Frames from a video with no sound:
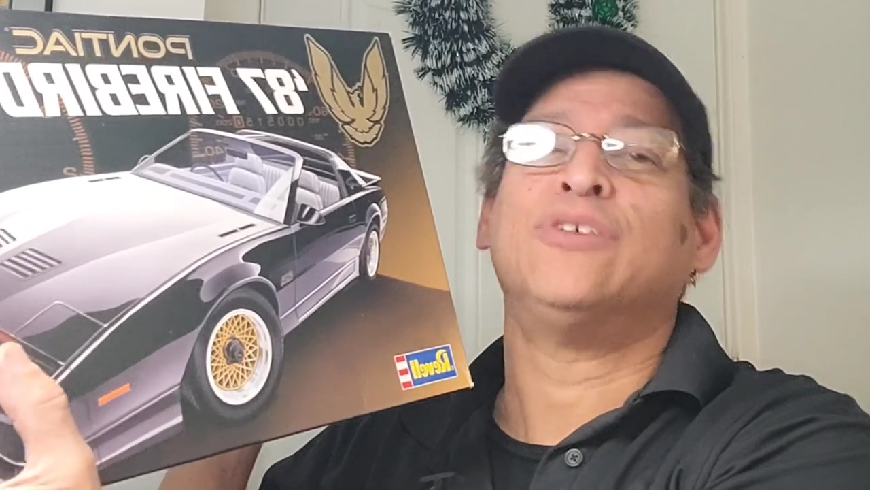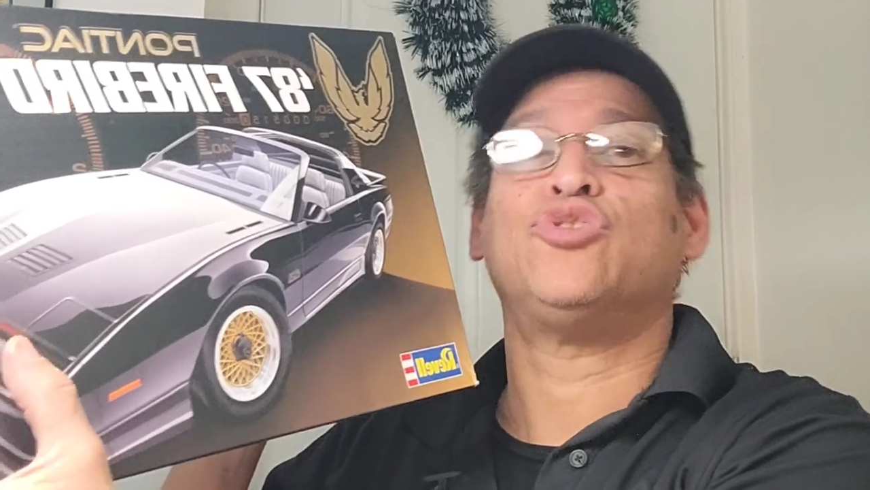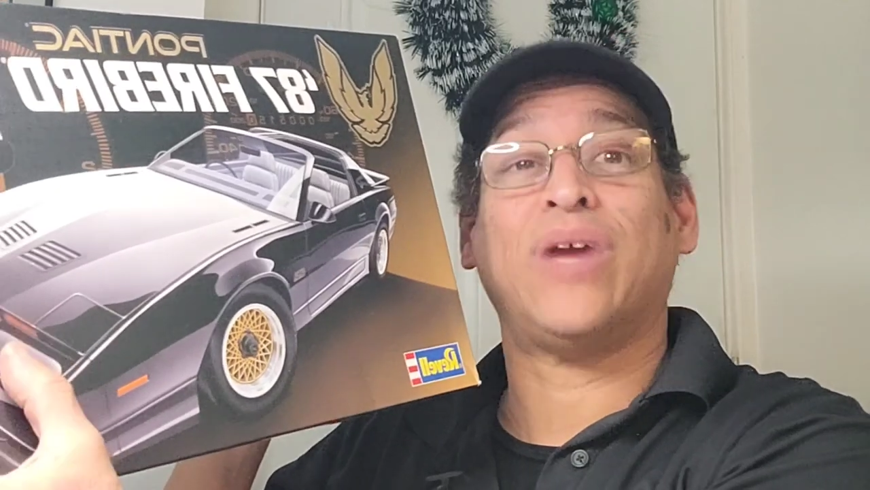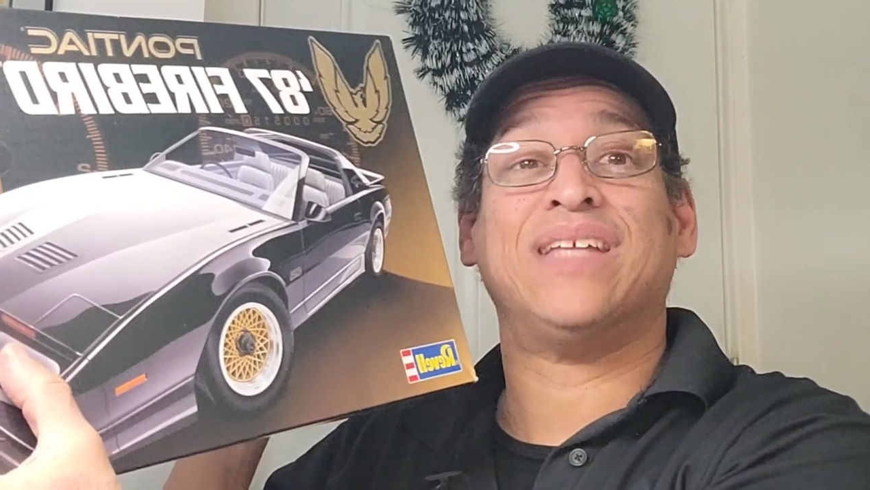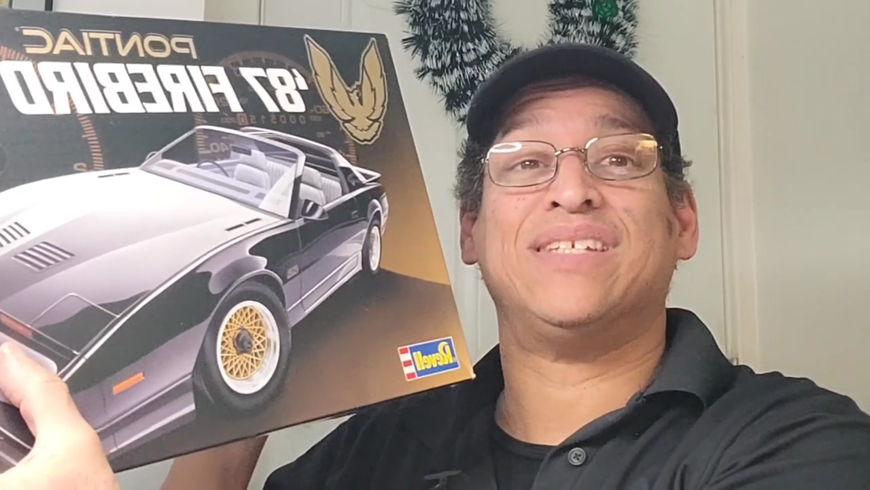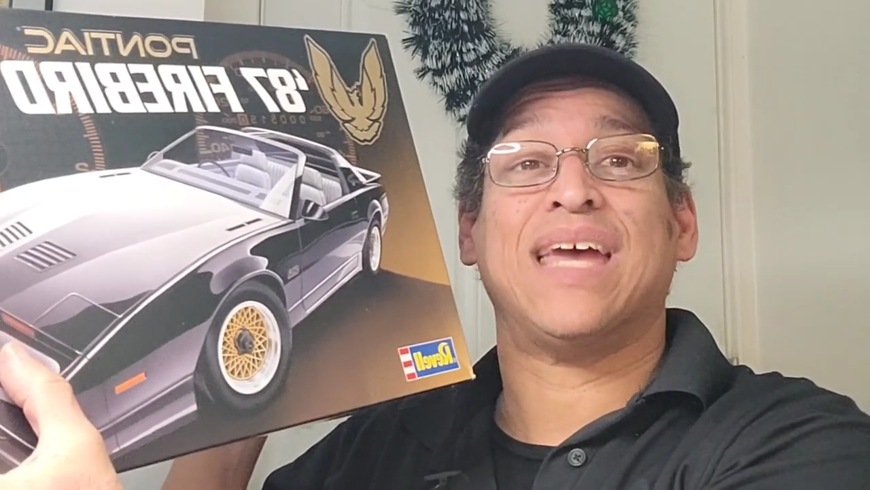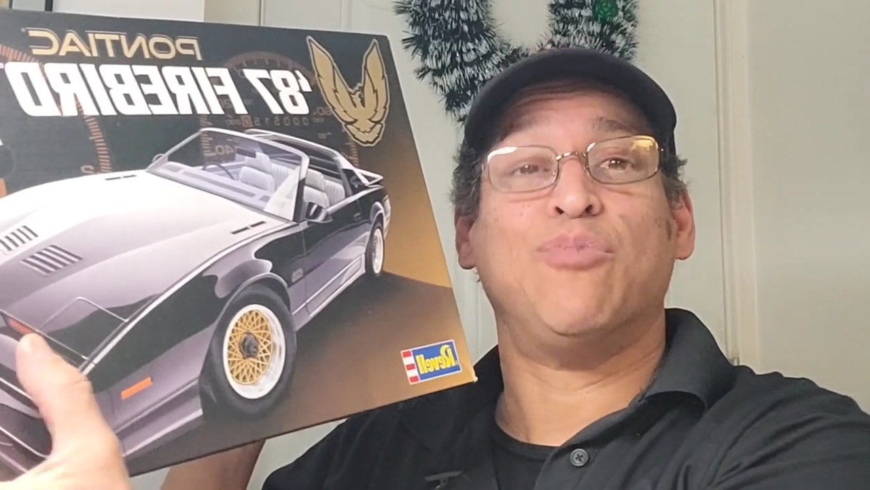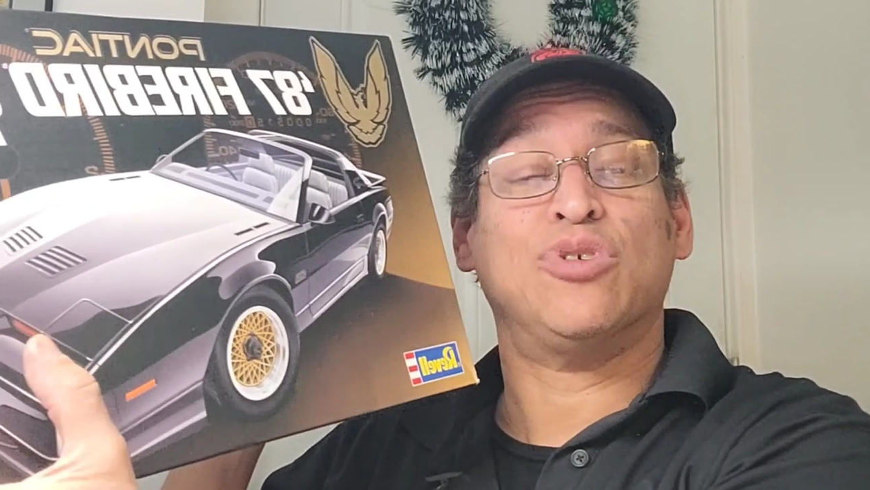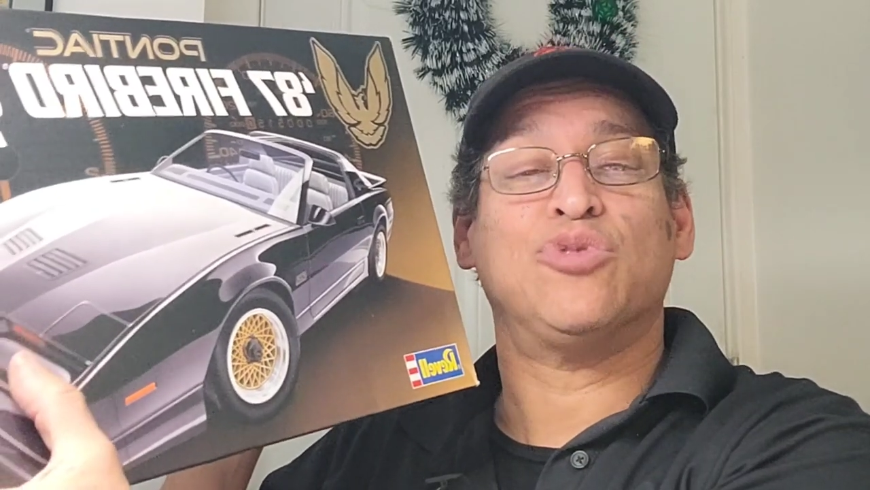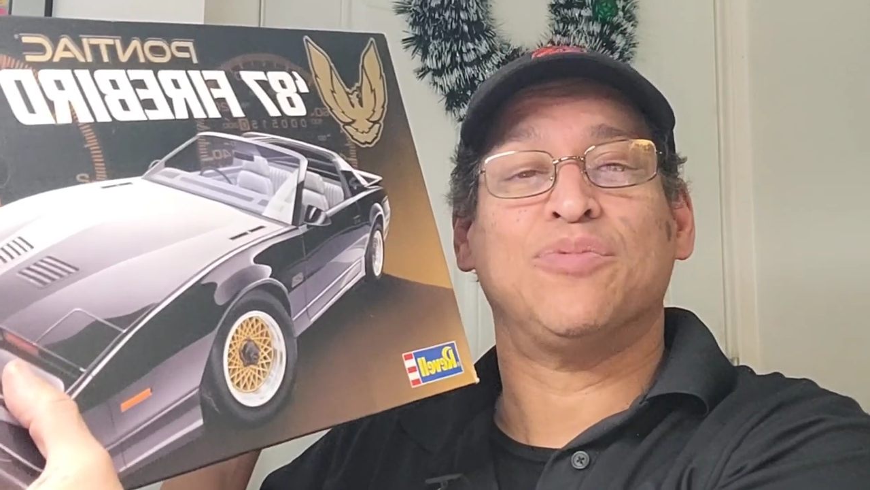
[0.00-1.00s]
Trans Am,
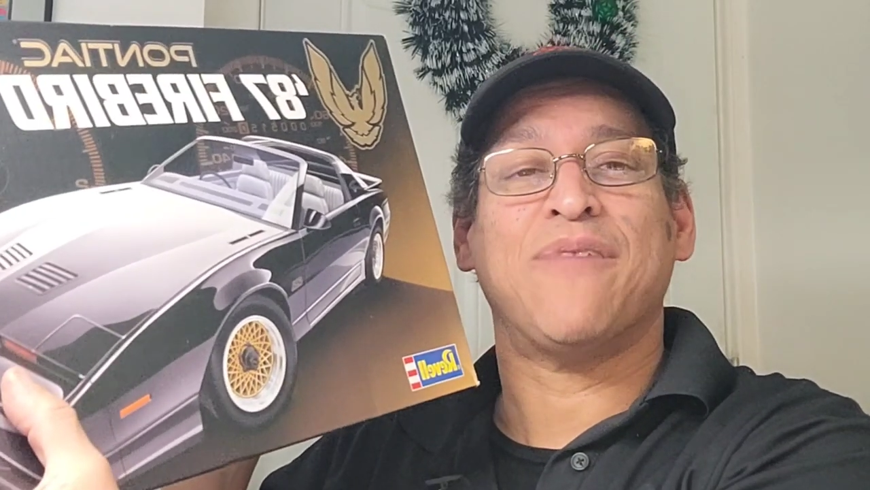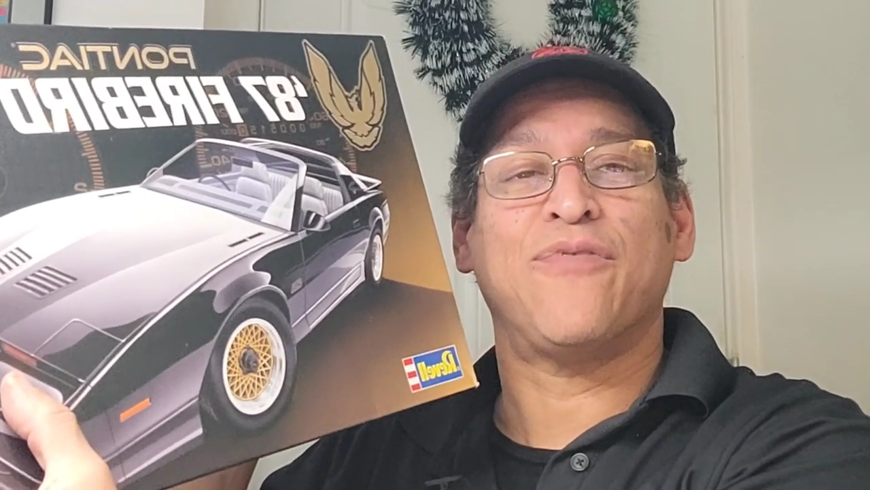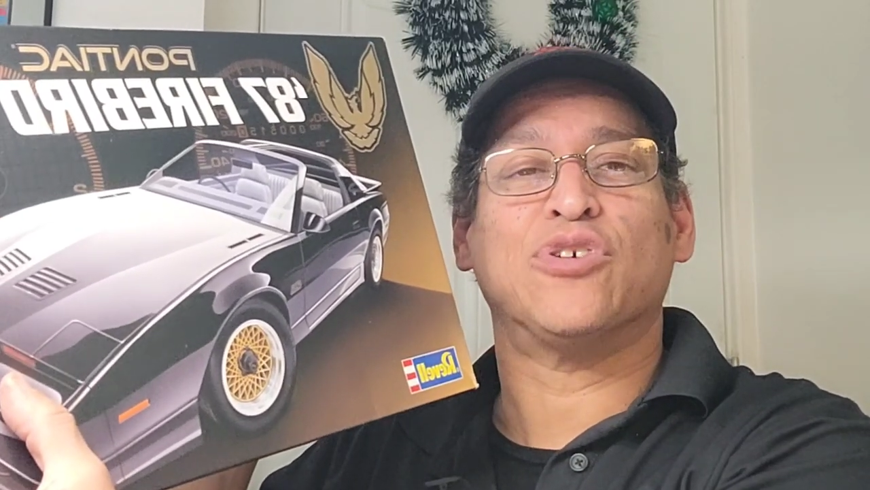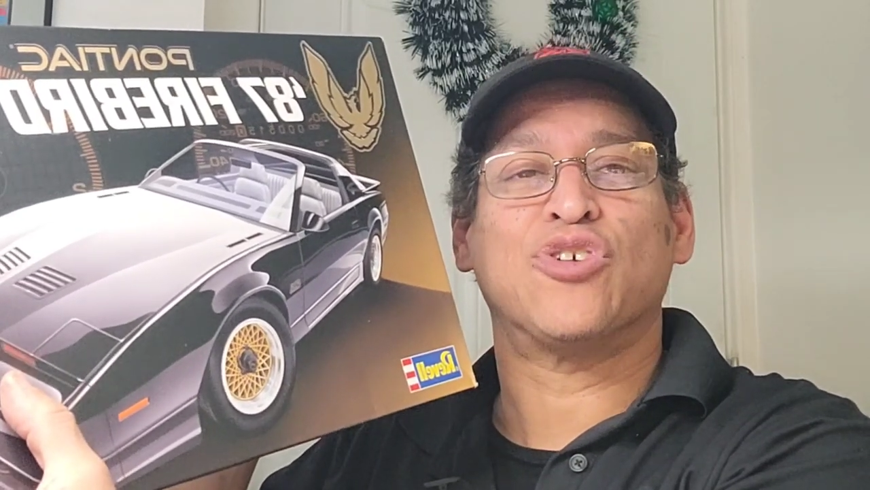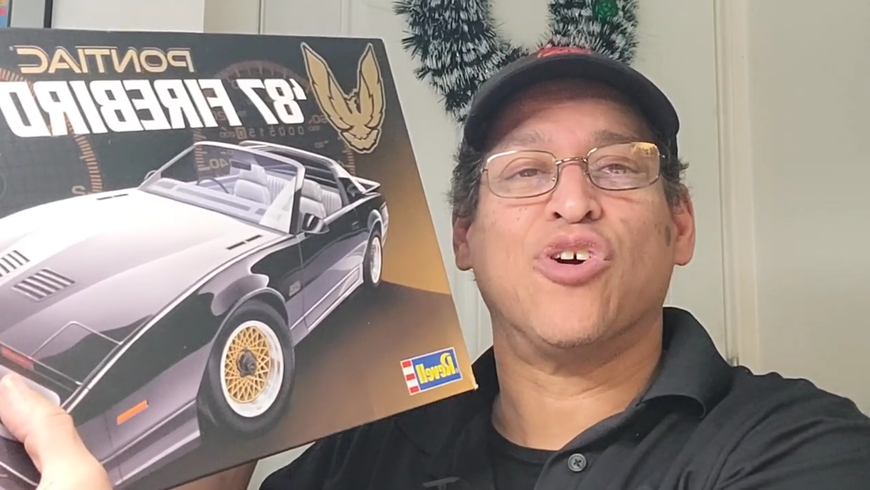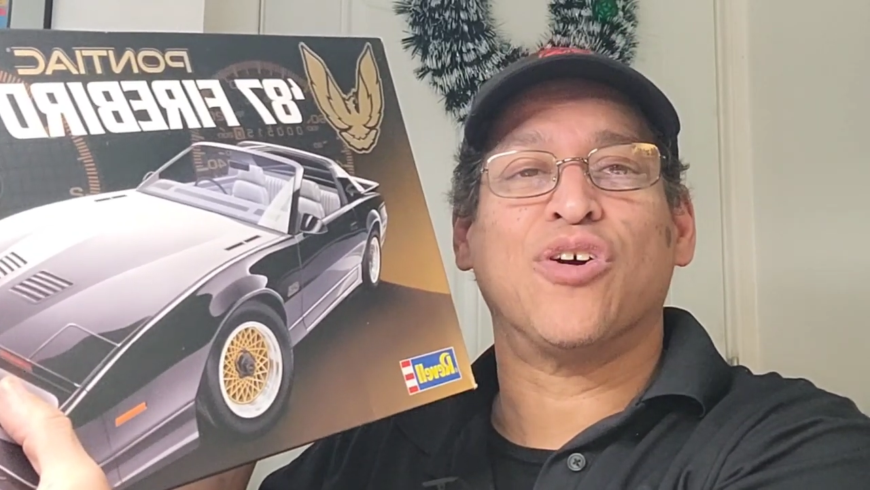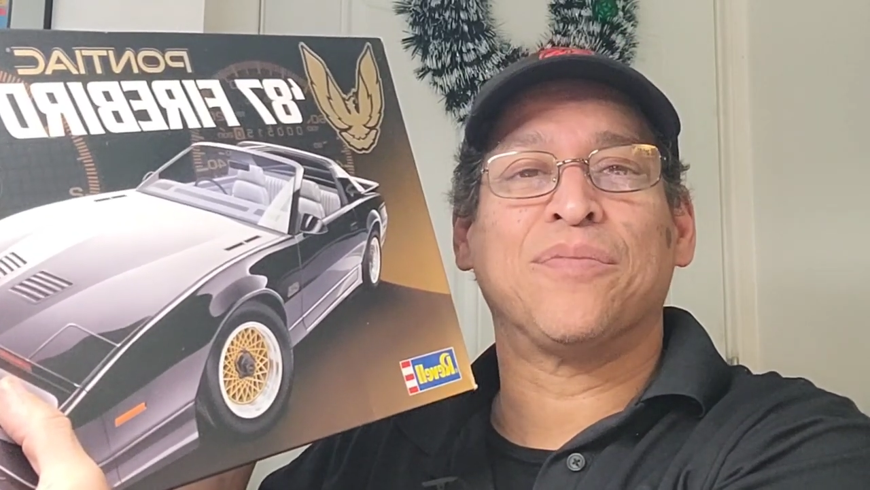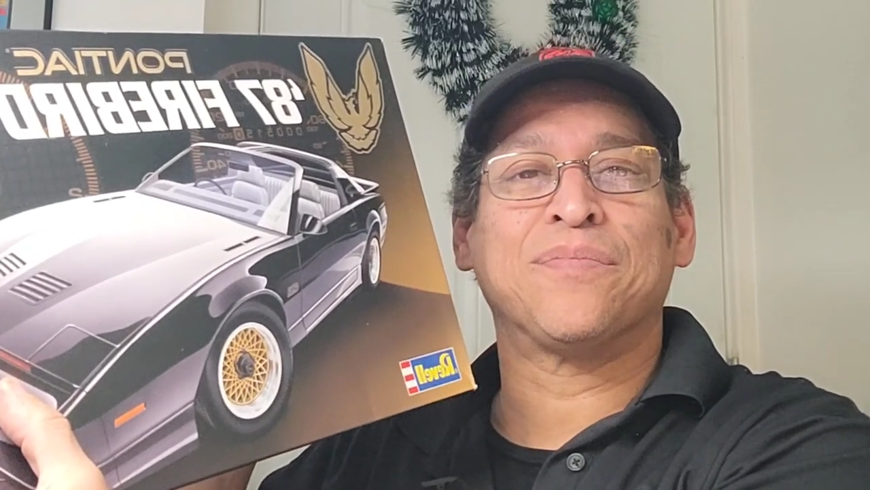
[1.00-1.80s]
which was my first car,